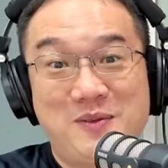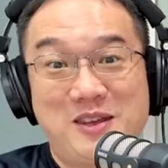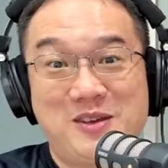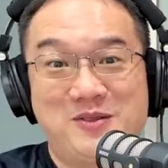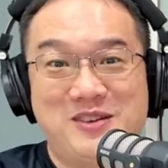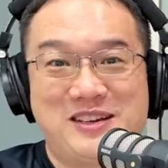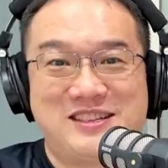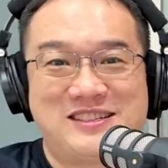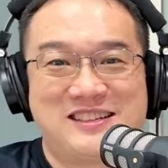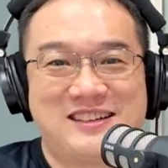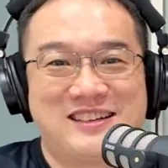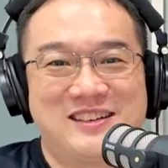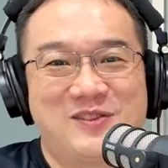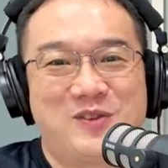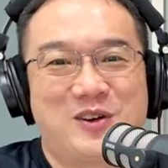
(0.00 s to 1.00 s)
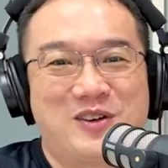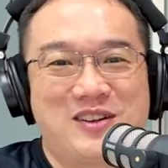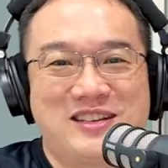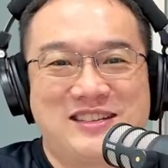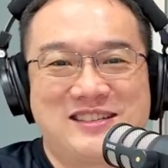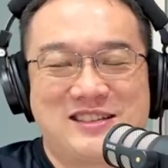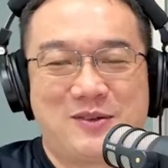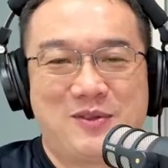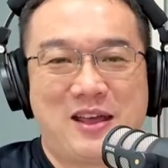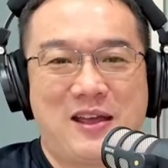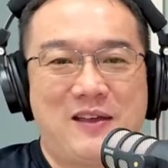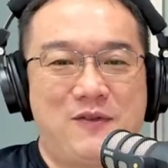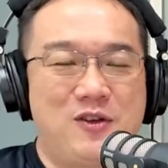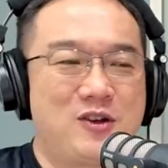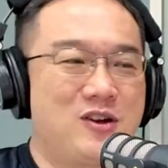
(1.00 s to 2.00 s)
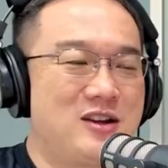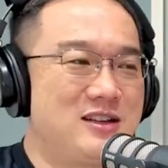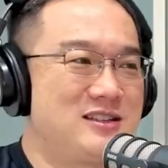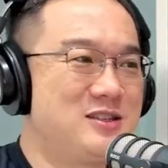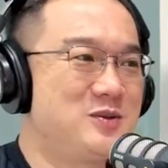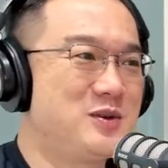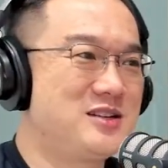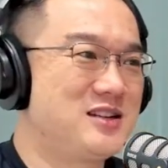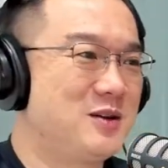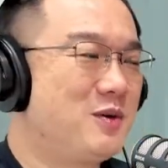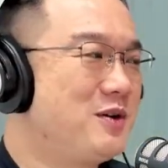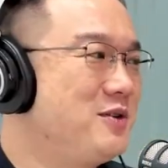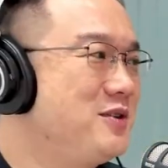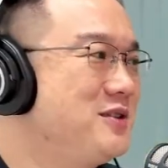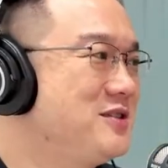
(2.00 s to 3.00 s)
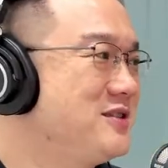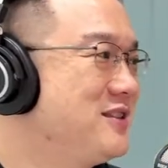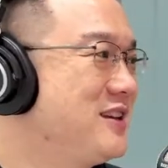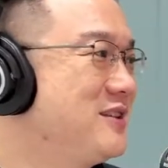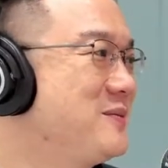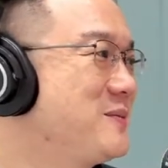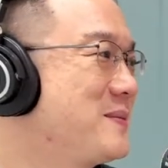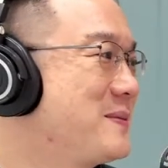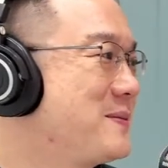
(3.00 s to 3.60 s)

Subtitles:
I'm curious for our listeners out there. If you got a situation, what would you do? Yeah.